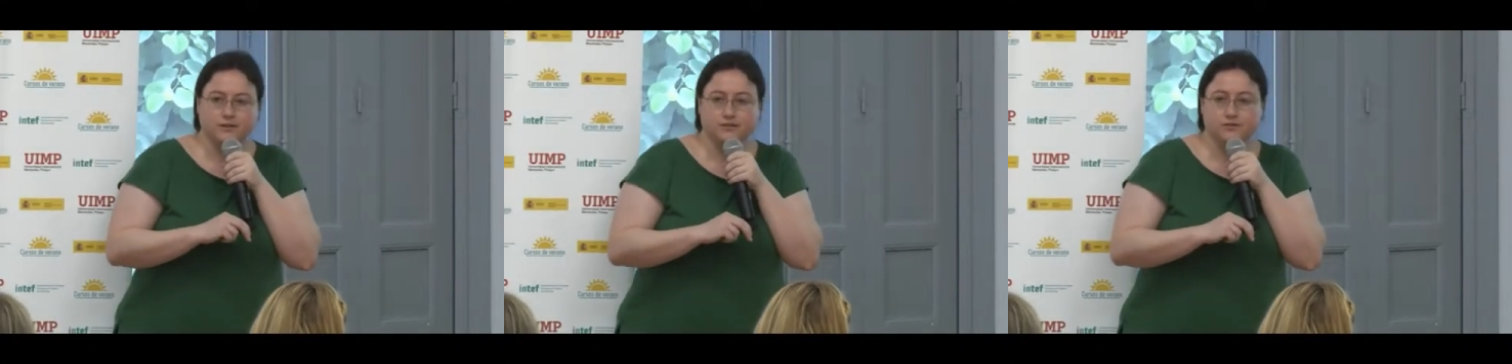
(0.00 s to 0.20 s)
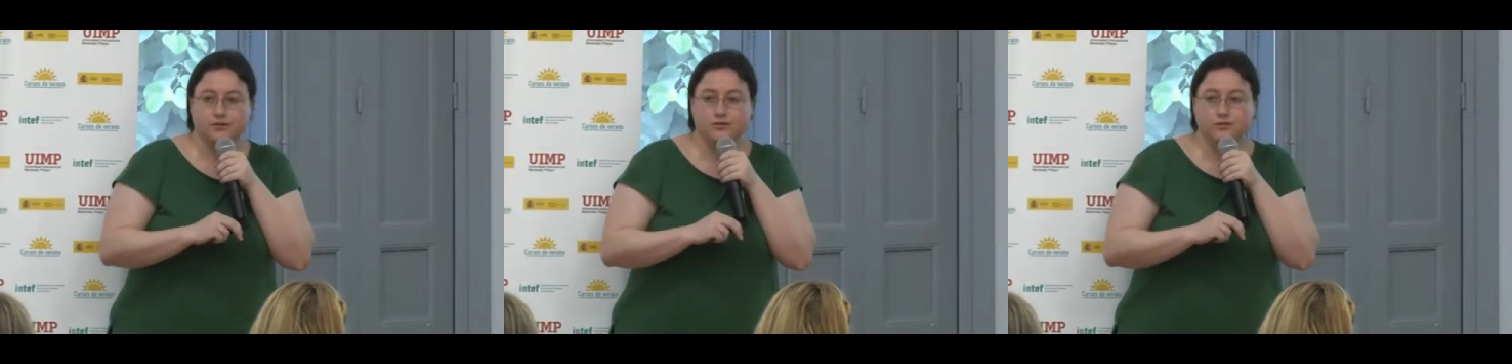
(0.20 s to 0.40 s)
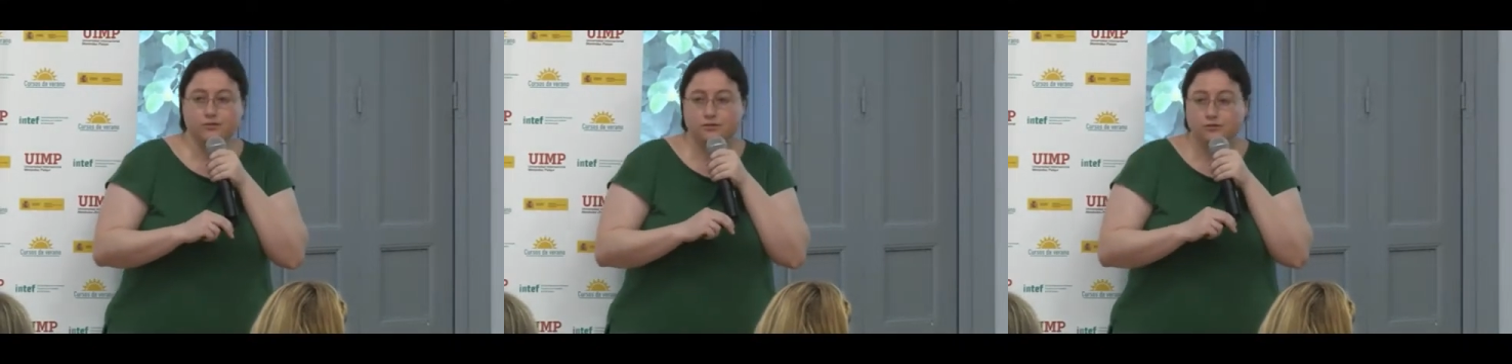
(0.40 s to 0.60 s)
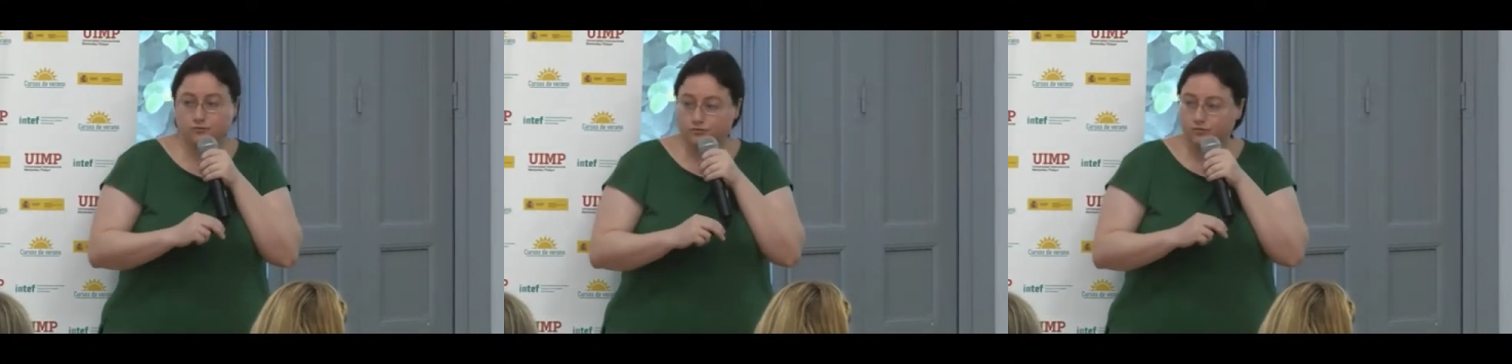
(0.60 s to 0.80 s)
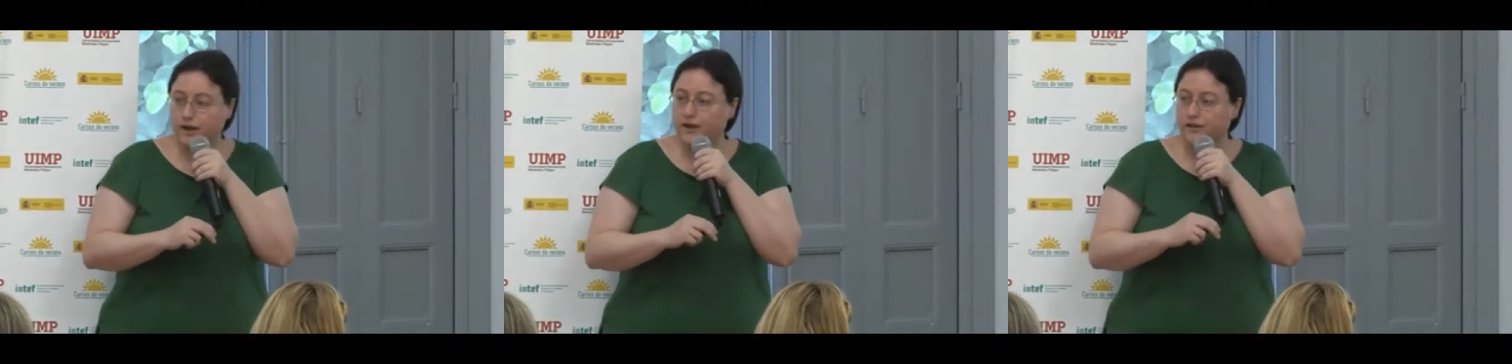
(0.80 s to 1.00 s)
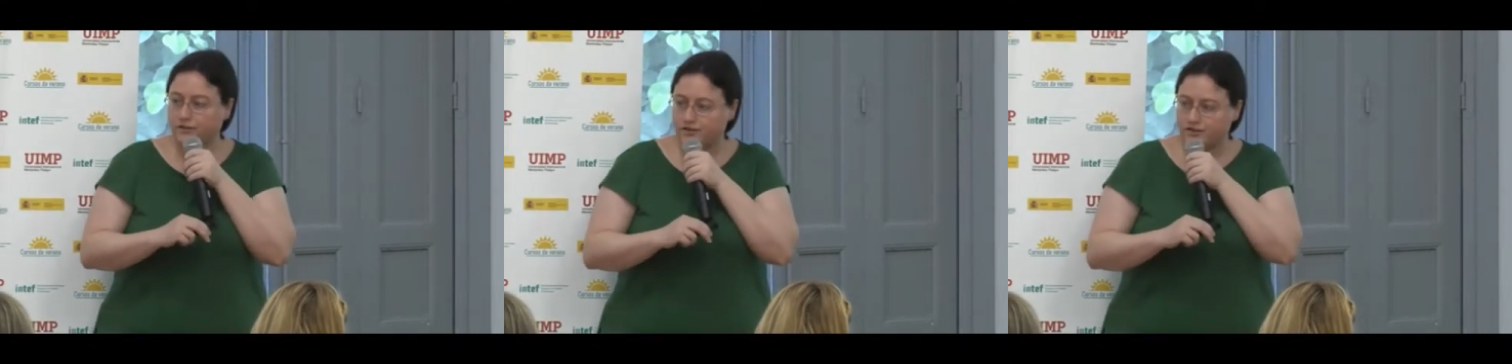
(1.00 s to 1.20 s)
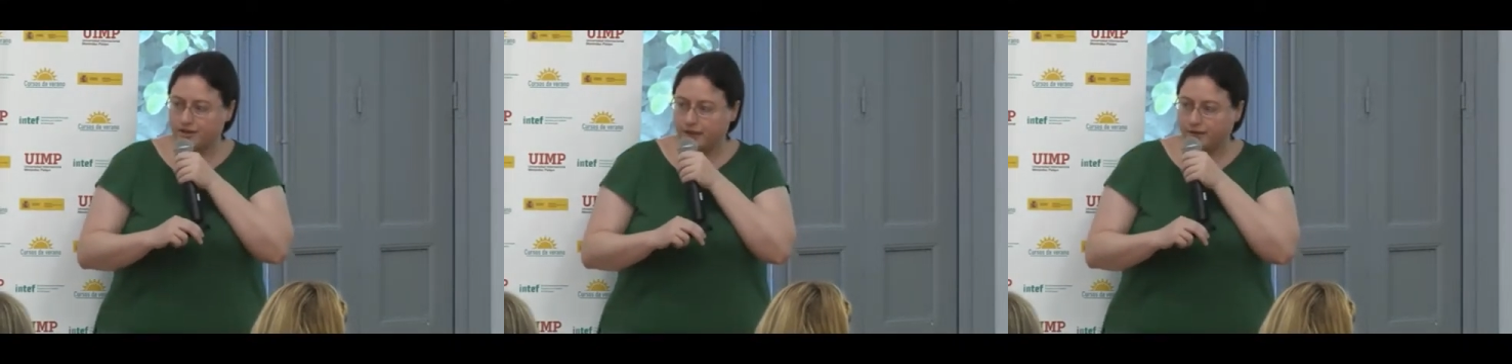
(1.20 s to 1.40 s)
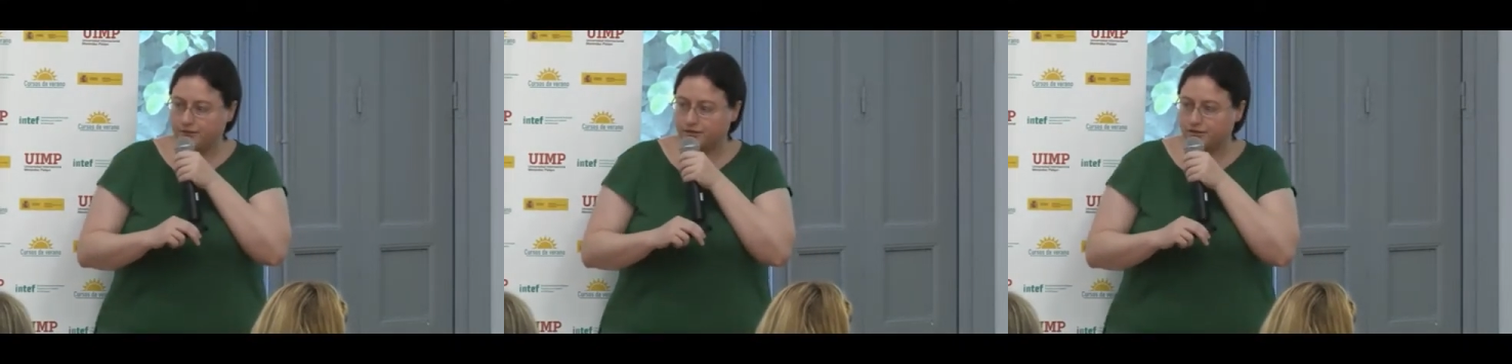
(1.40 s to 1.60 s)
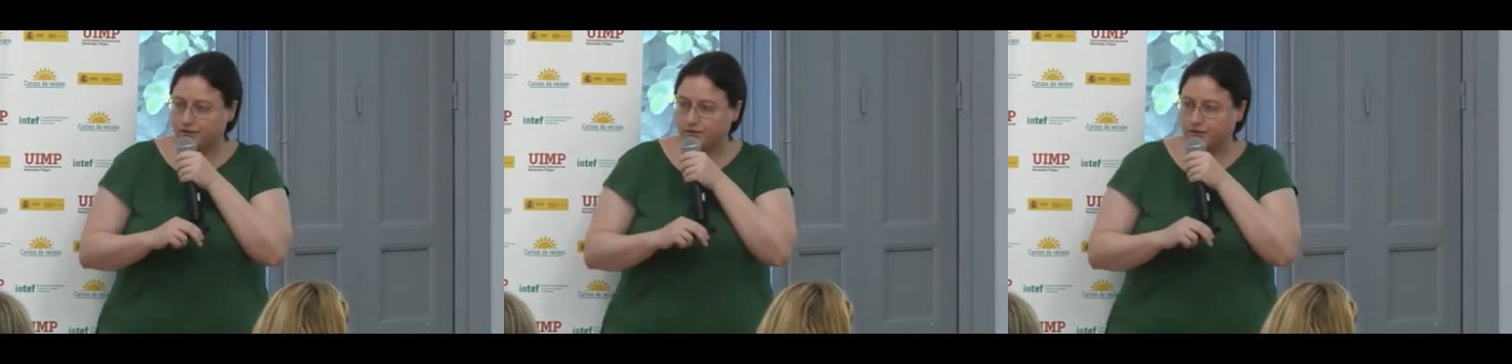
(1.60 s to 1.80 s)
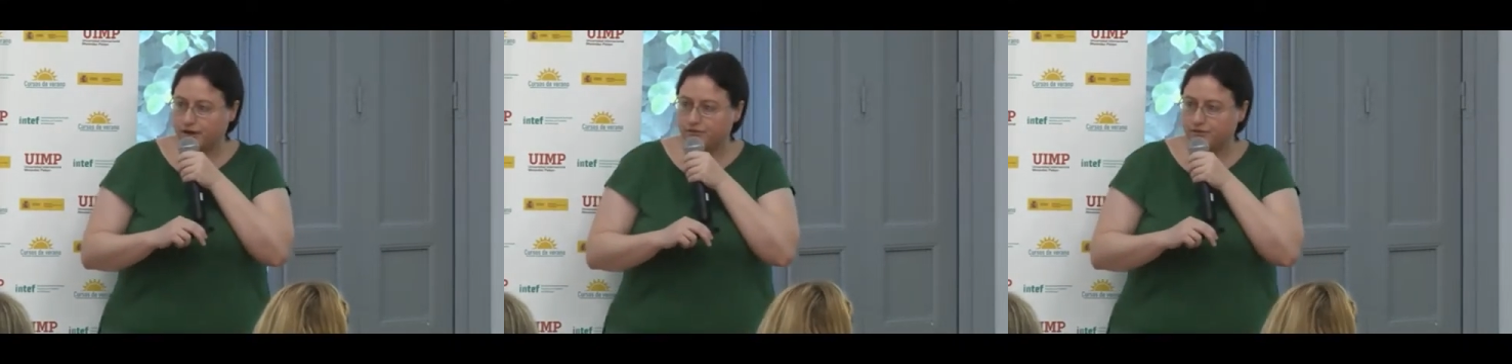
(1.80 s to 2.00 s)
that you could try yourselves in
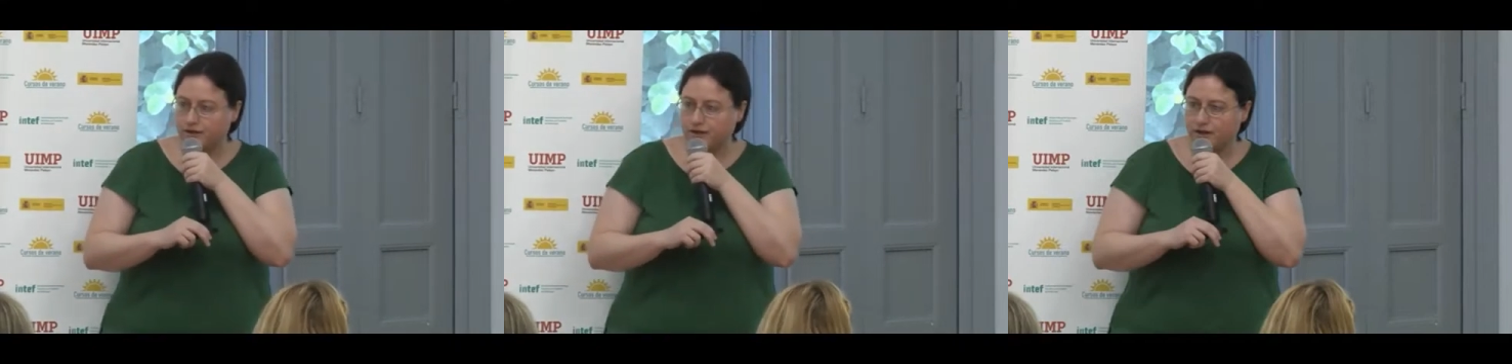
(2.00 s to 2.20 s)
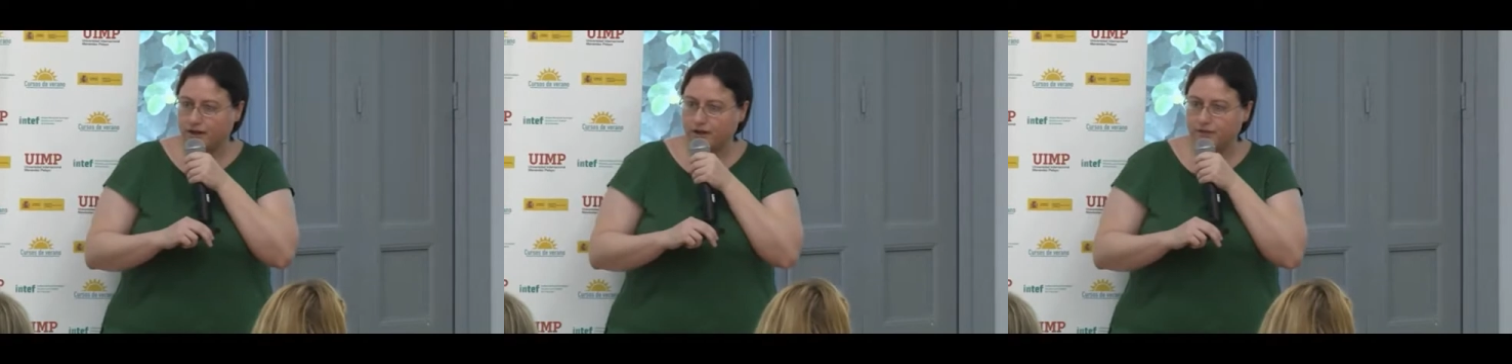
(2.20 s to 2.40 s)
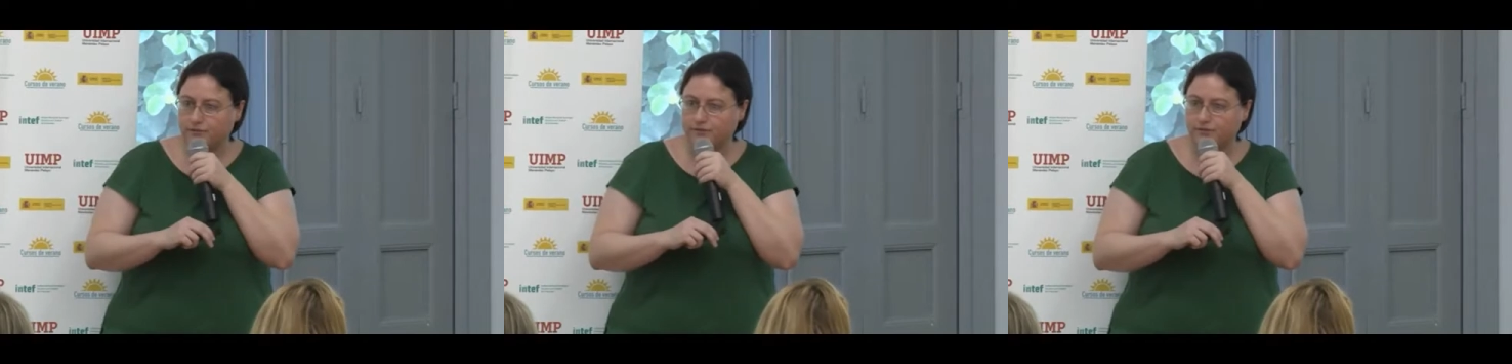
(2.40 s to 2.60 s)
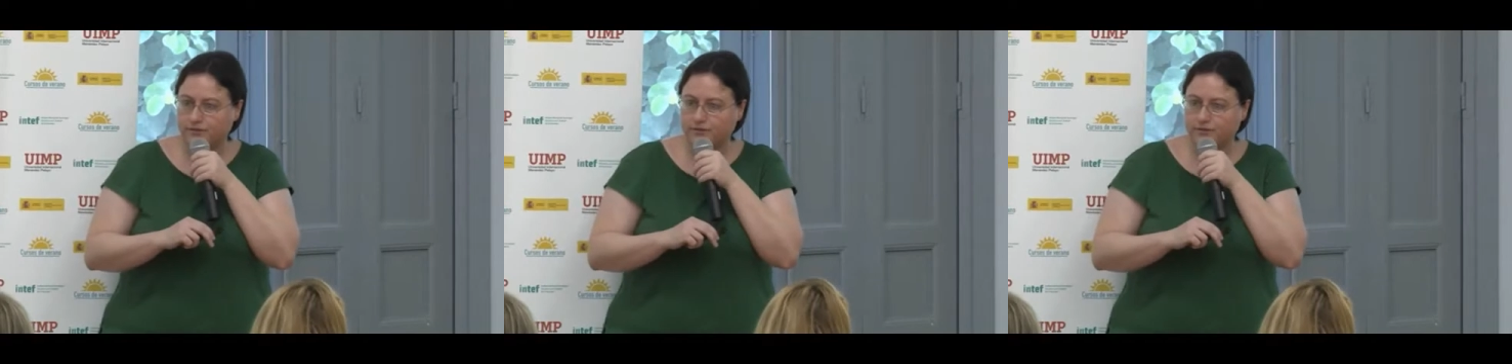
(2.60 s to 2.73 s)
your everyday life